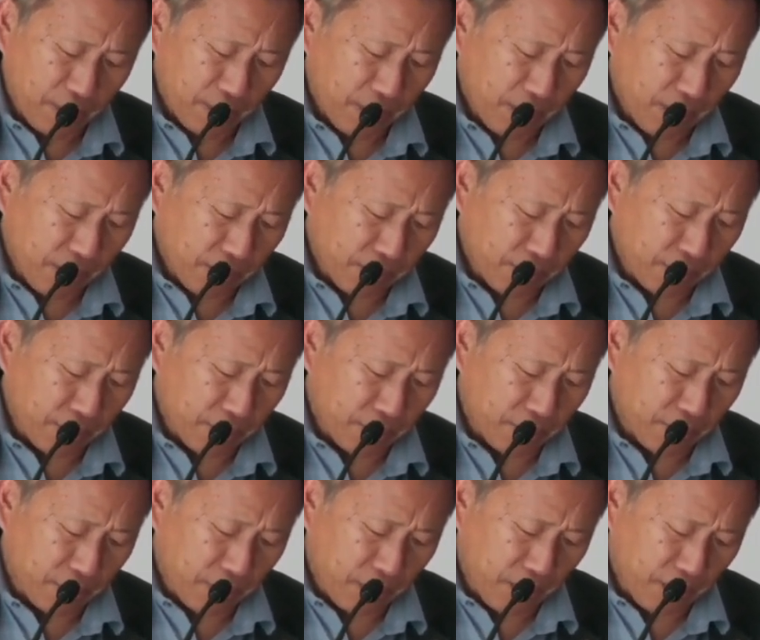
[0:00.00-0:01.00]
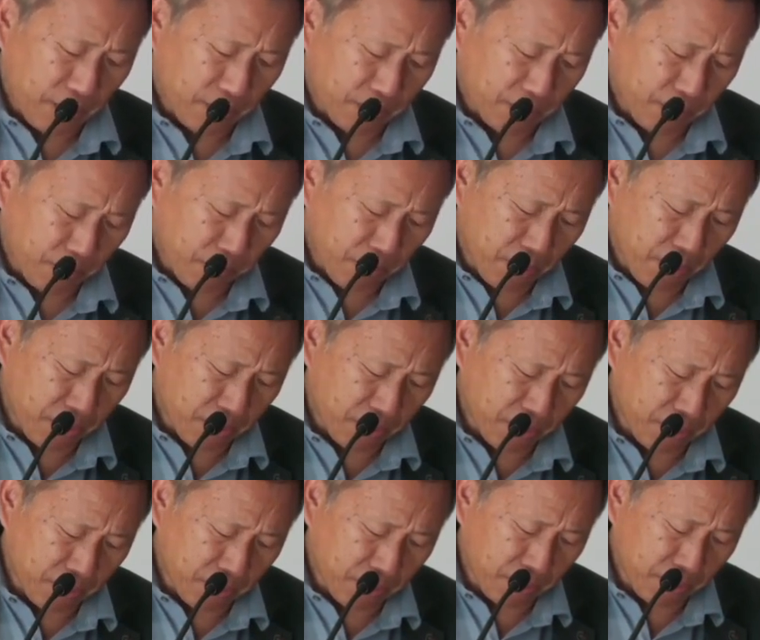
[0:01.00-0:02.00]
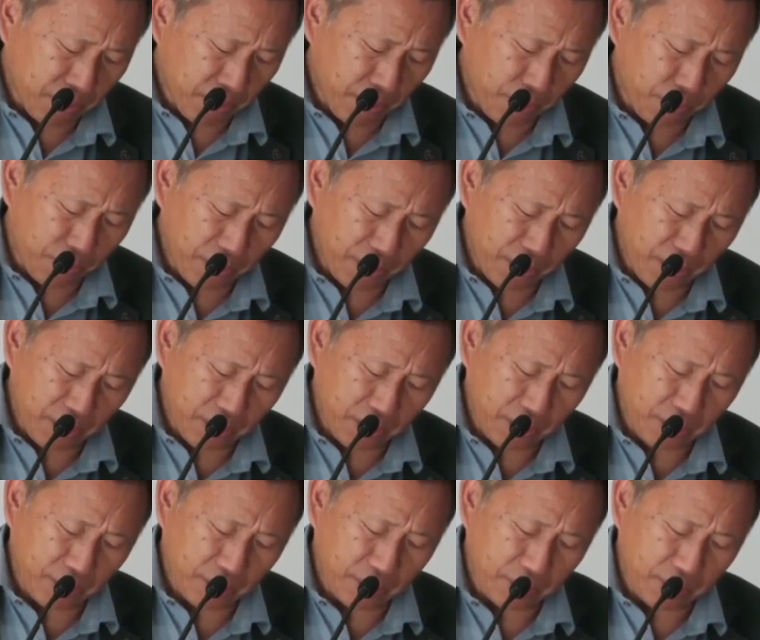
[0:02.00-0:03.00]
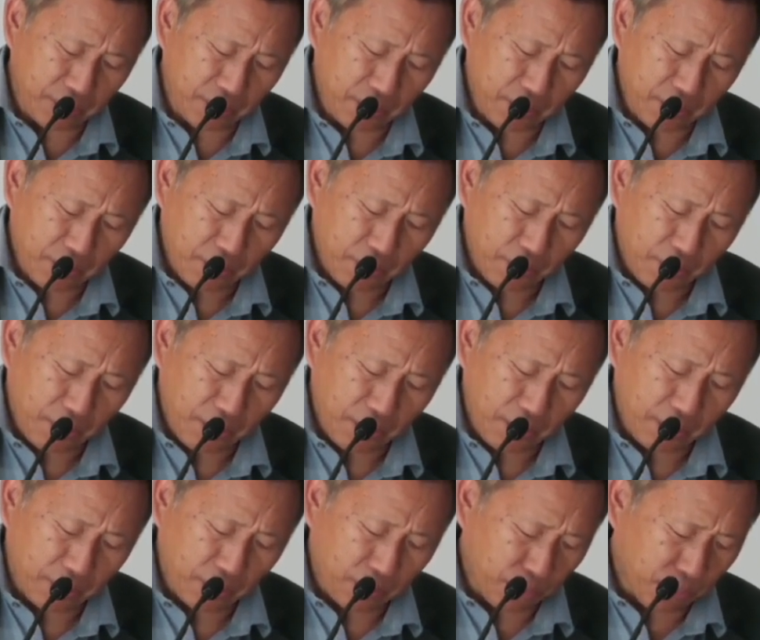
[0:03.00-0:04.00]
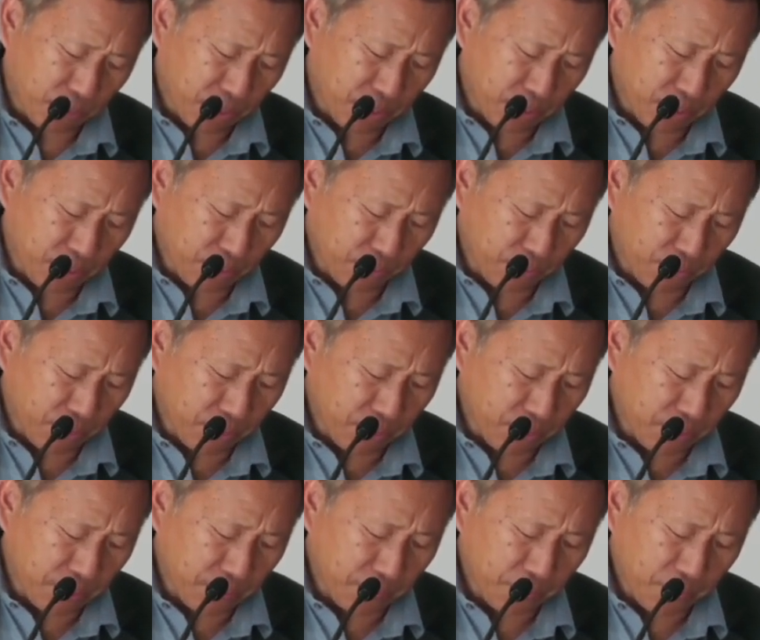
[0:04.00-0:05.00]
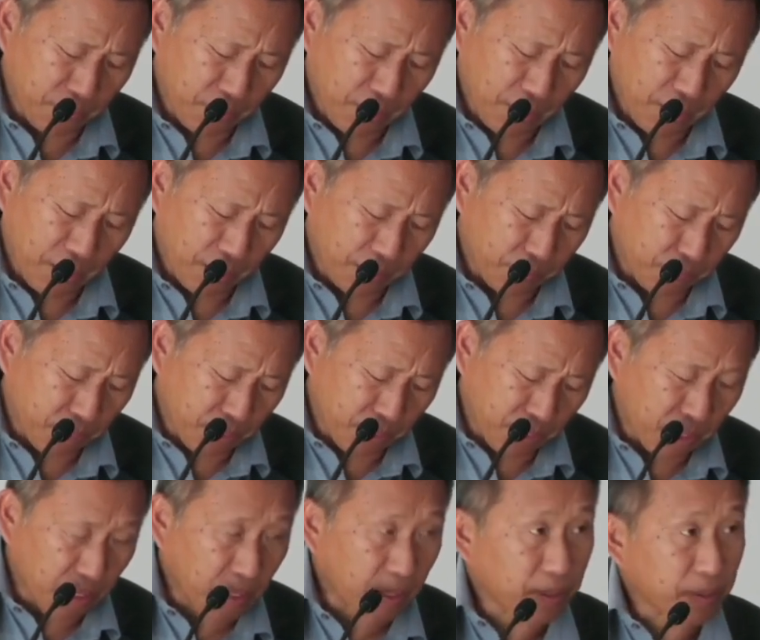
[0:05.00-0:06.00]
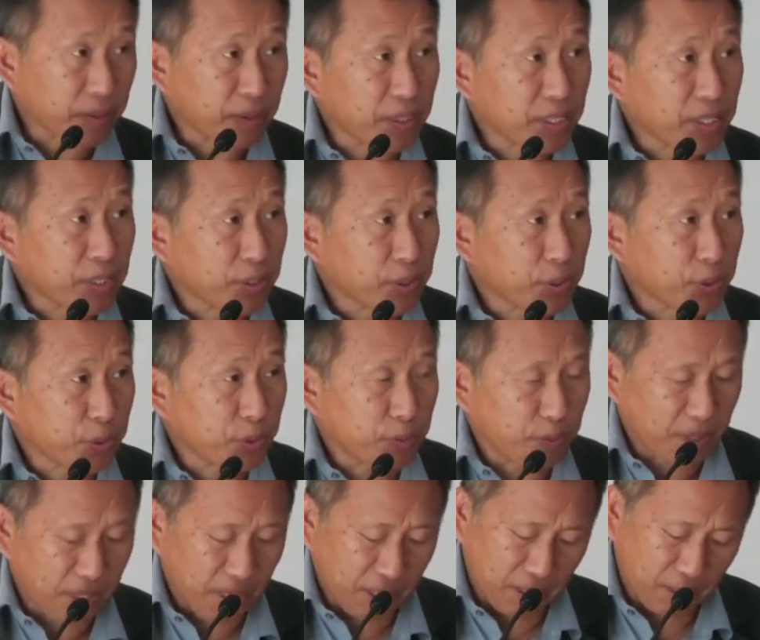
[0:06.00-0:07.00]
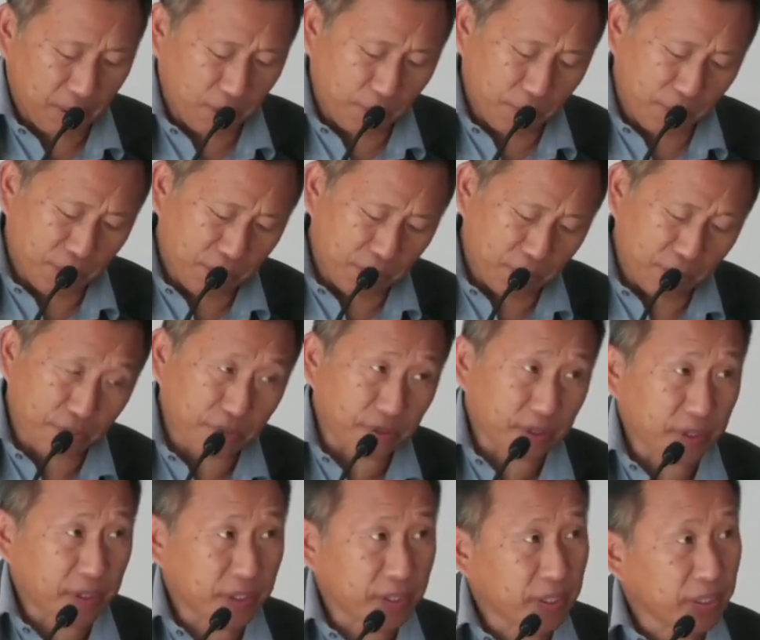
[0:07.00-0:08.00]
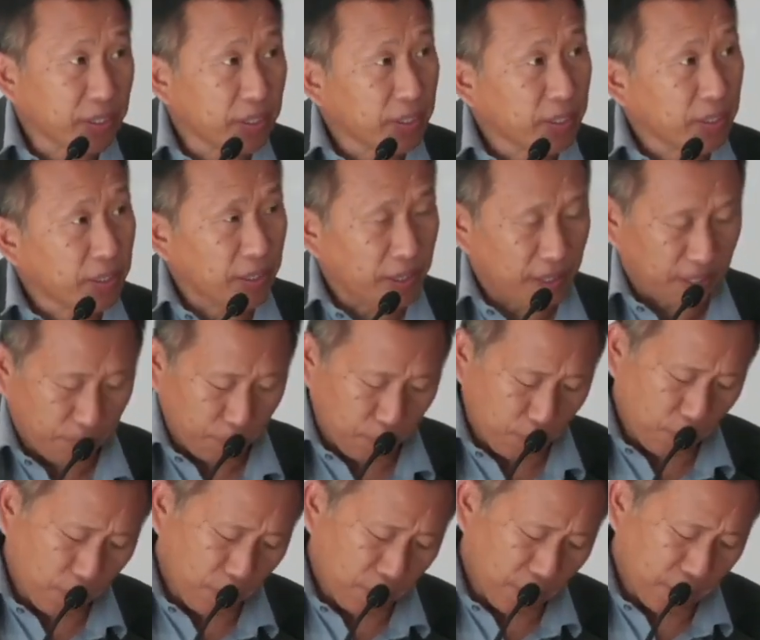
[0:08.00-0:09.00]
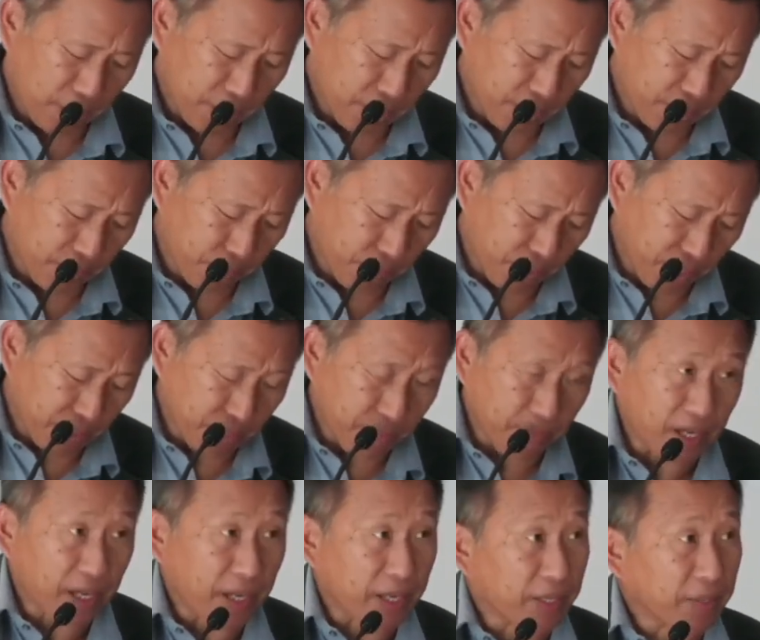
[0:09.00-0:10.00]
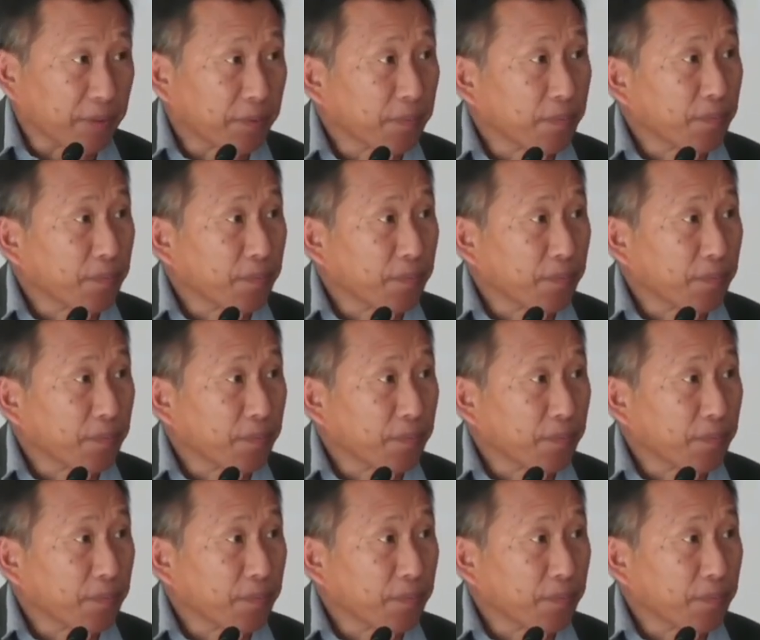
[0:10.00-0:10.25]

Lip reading: Then this examination application by Commissioner Office. Admit card reissue by Commissioner Office. And more are in the pipeline.